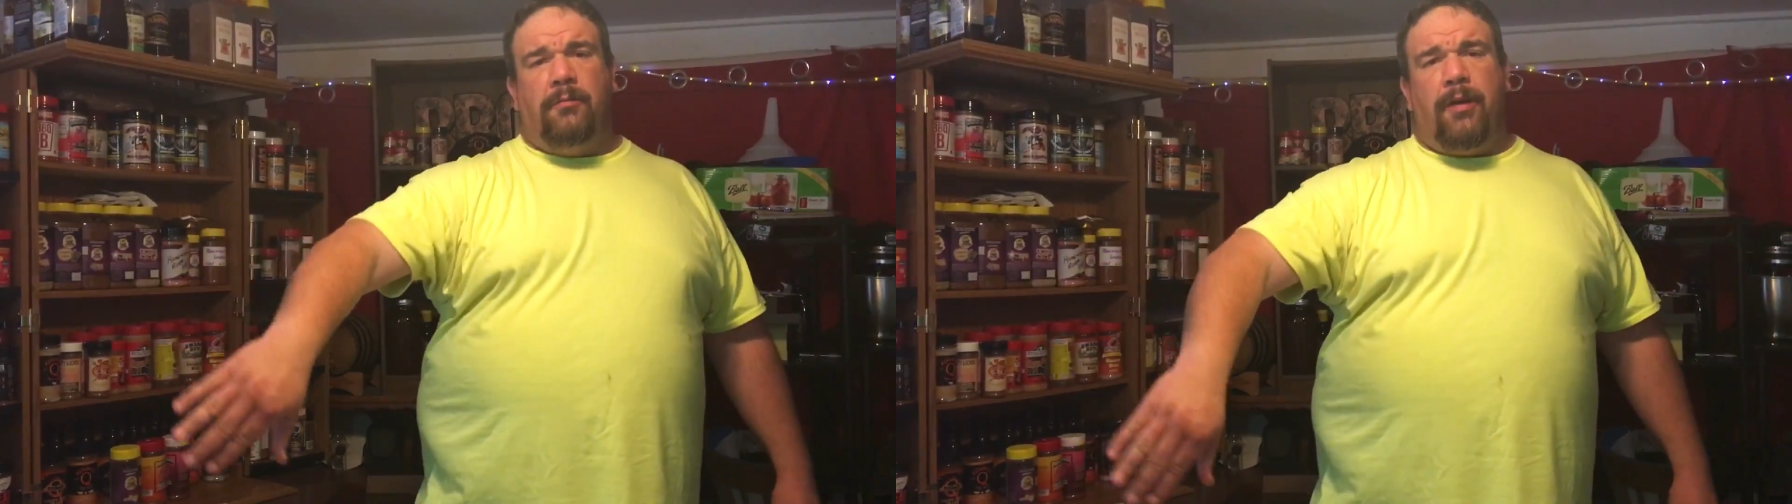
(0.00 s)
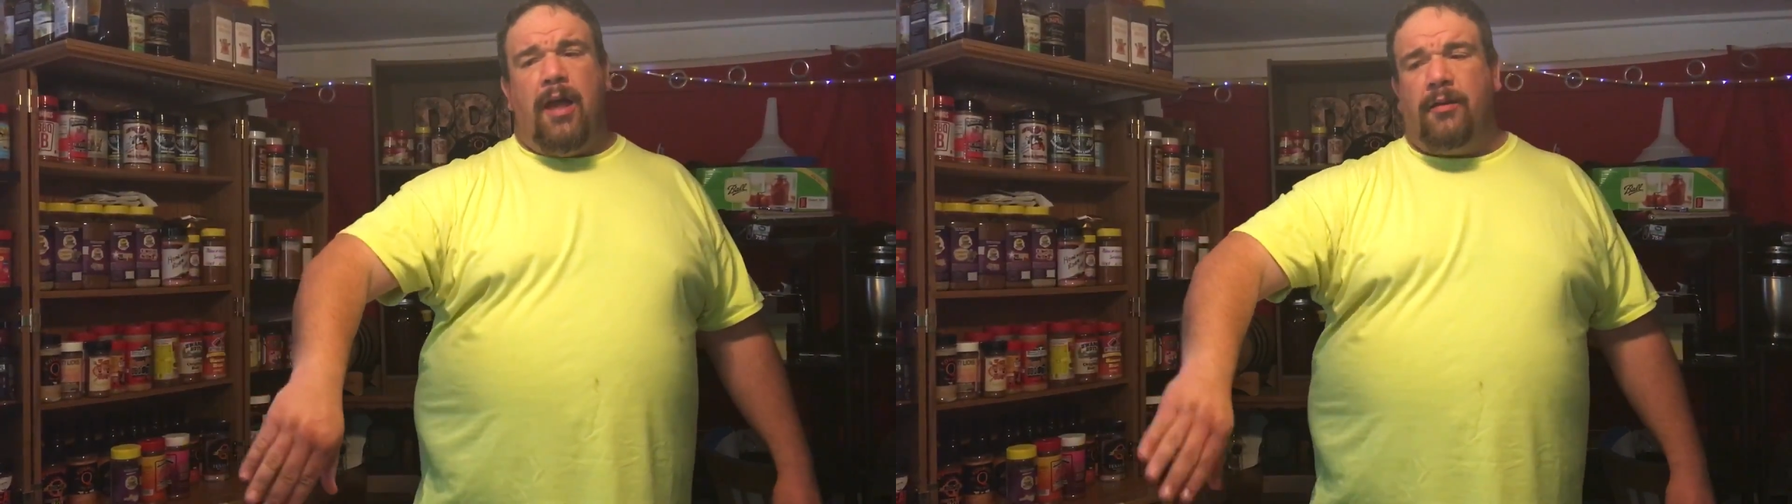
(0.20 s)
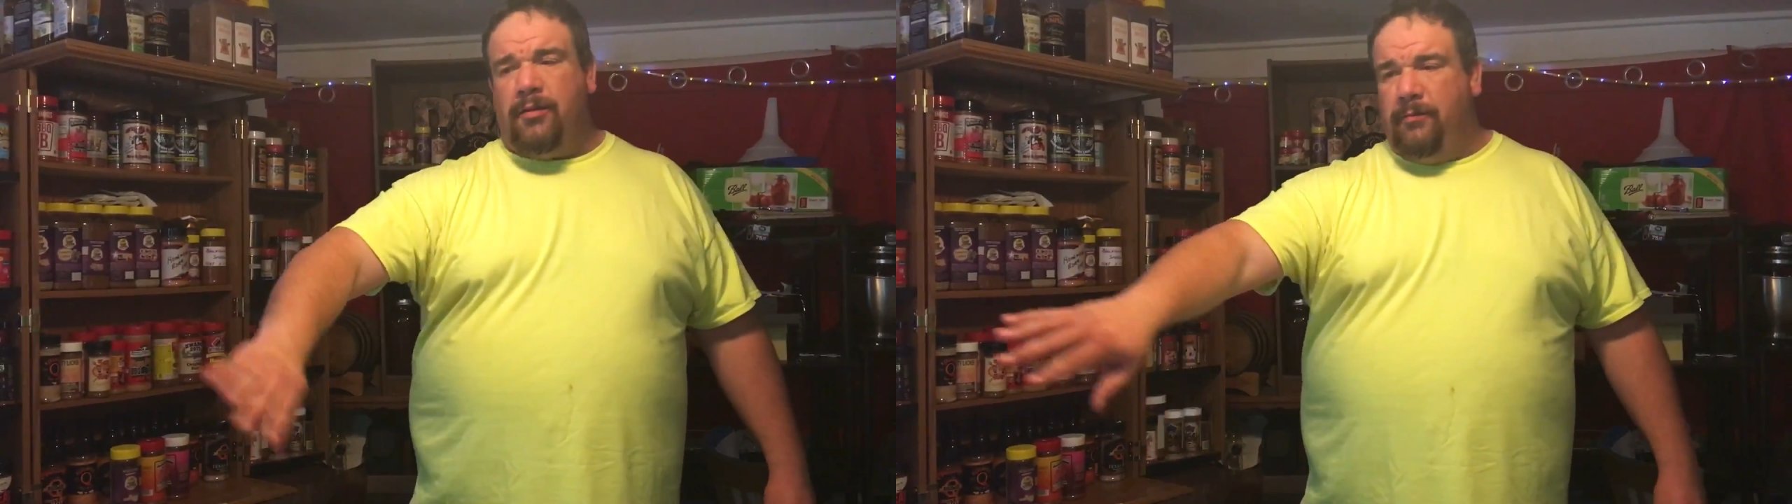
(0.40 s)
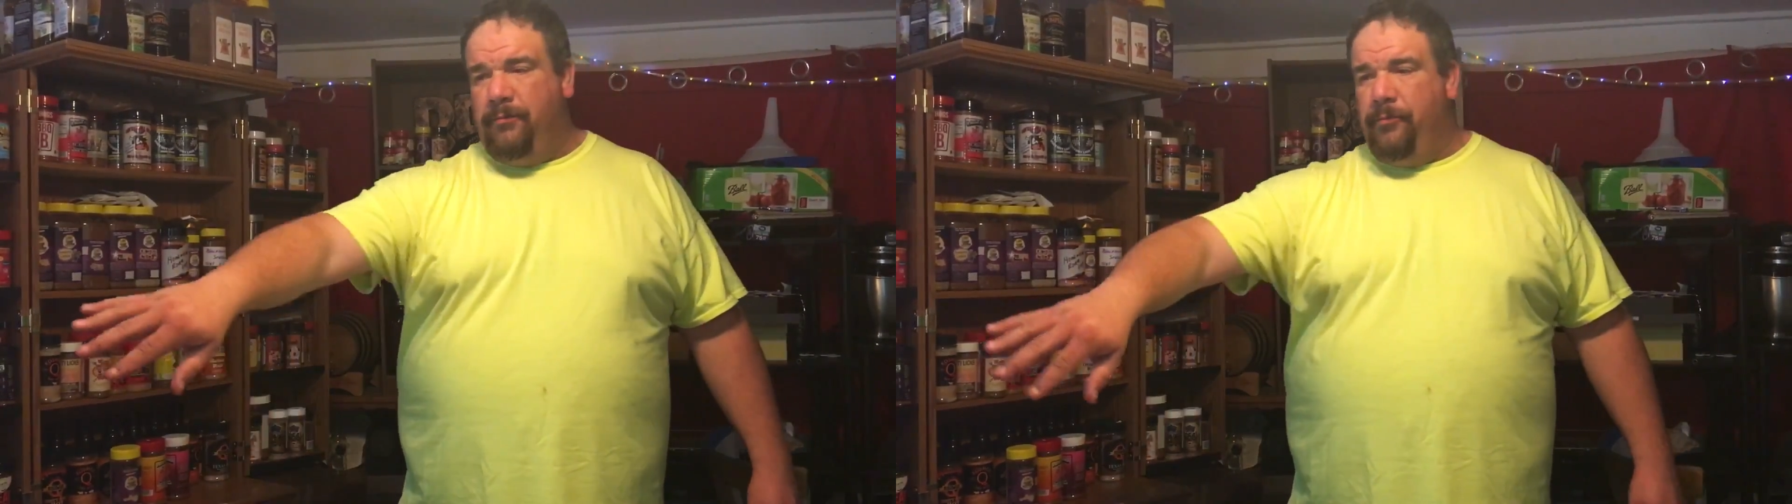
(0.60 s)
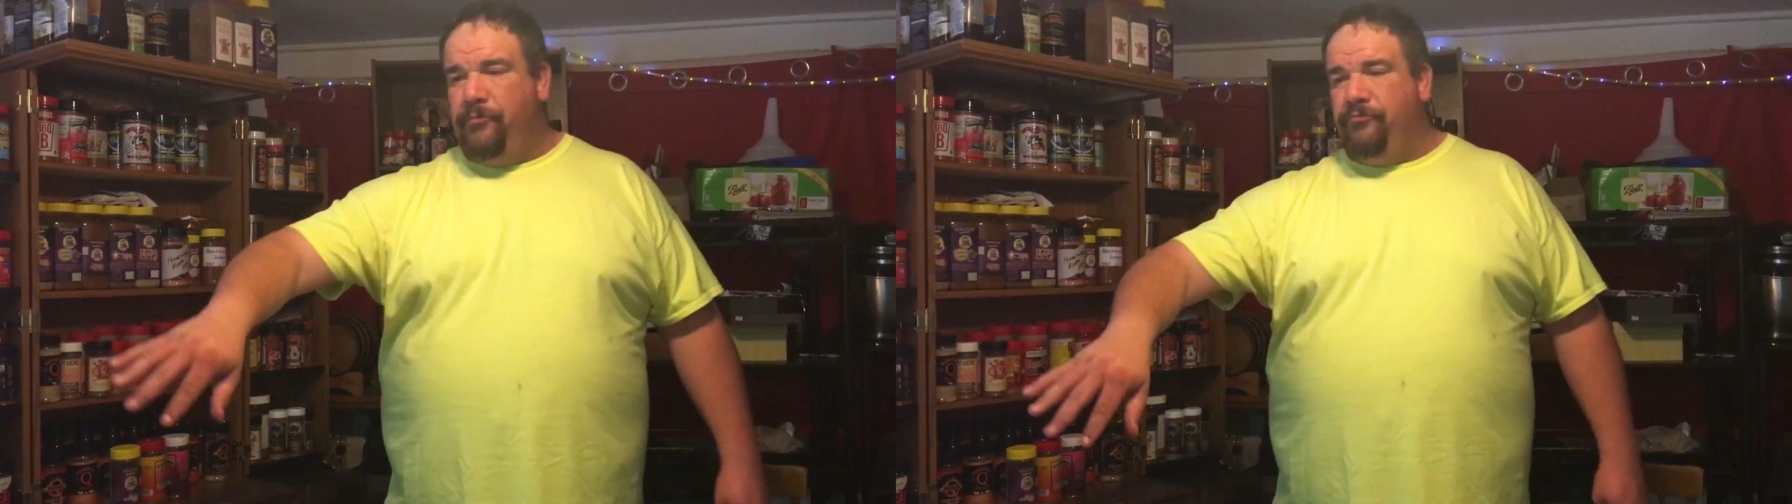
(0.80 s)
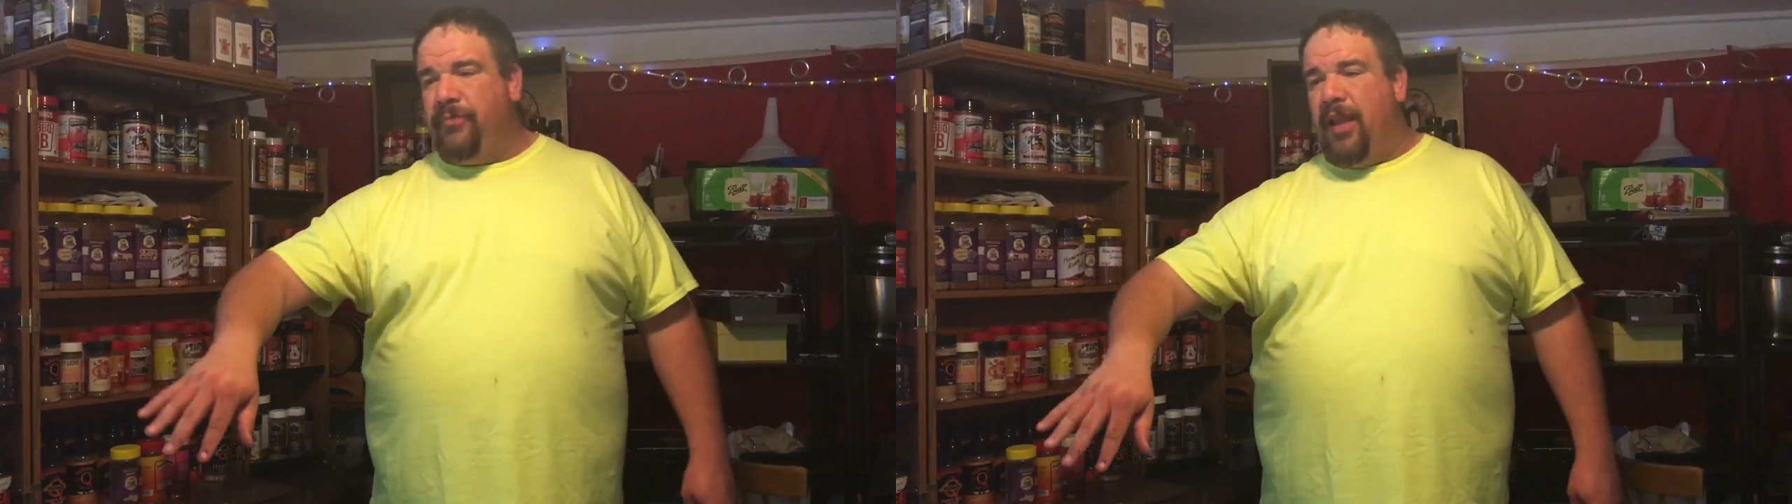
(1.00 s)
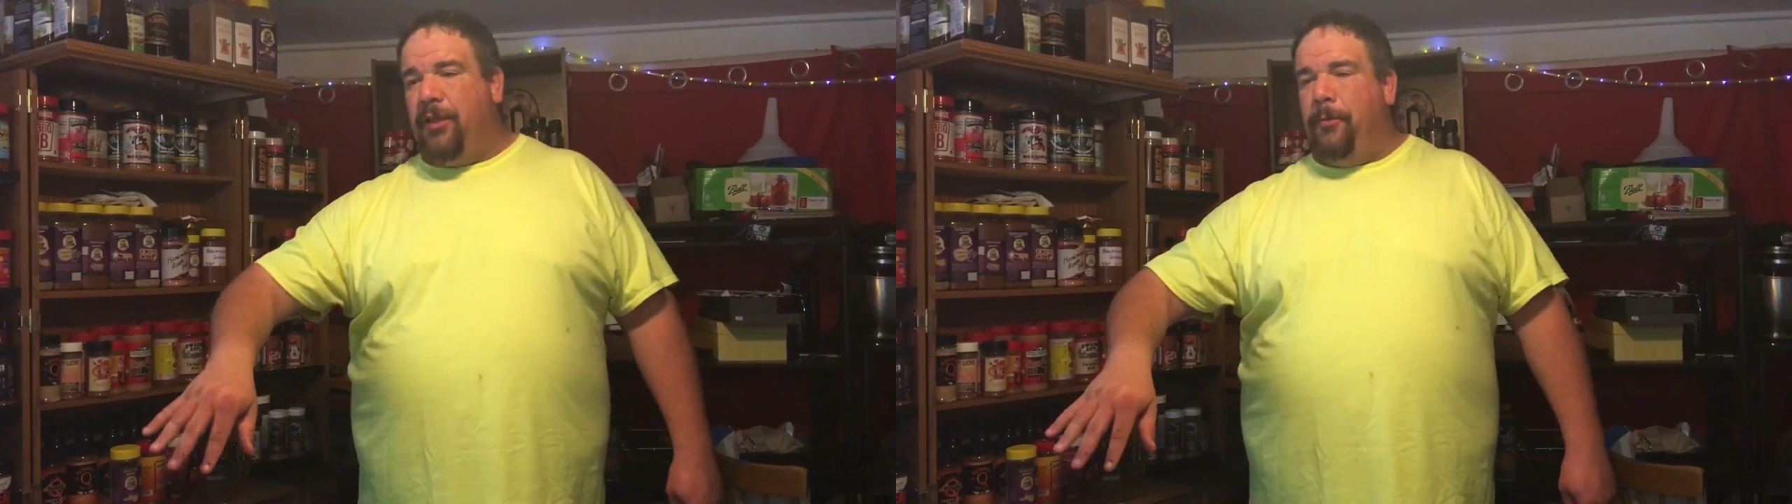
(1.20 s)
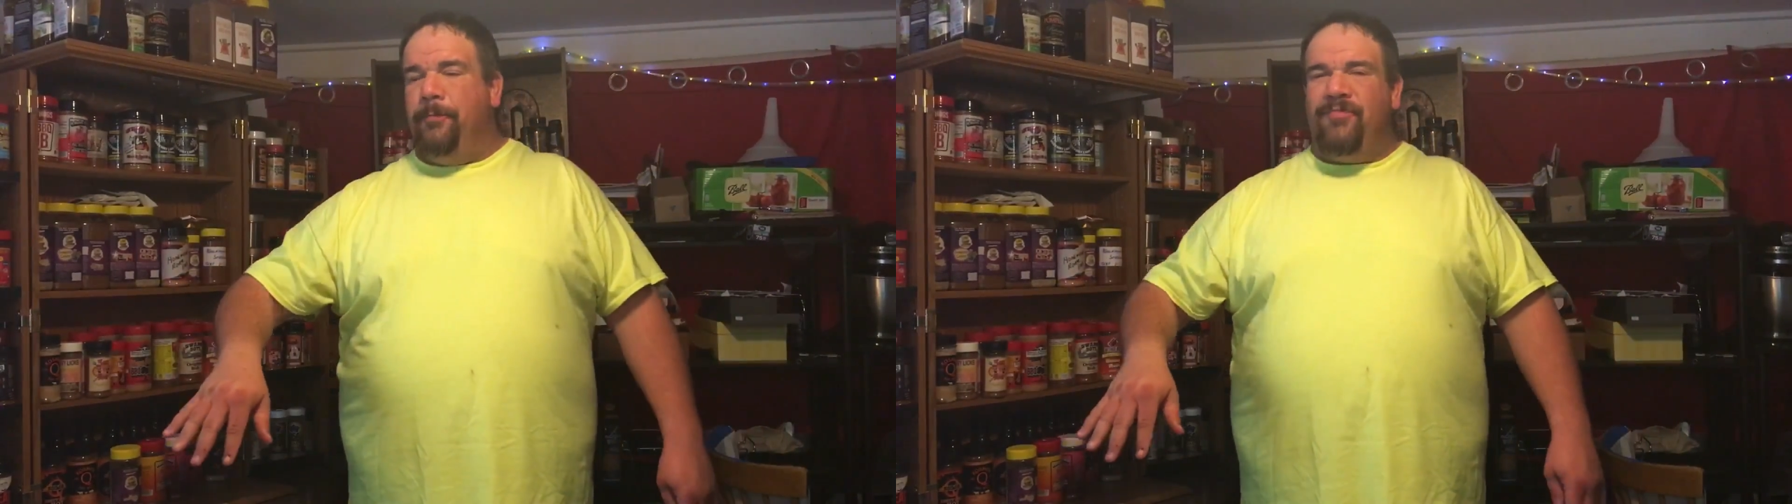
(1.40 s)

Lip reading: box. Thank you.